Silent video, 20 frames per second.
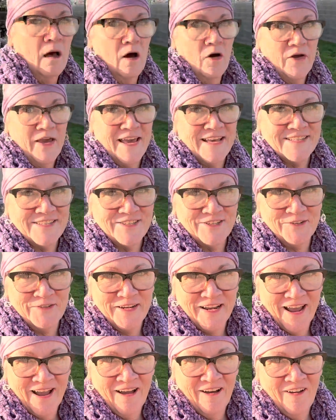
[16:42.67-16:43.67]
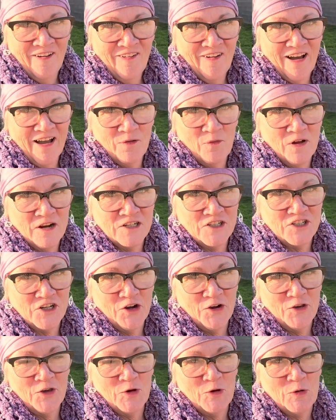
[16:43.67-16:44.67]
Okay, so now I want to show
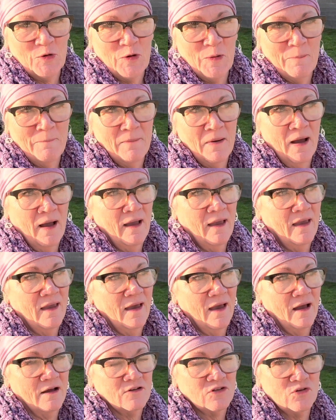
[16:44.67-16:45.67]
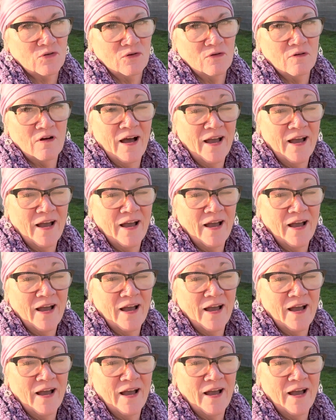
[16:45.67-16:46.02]
you my actual,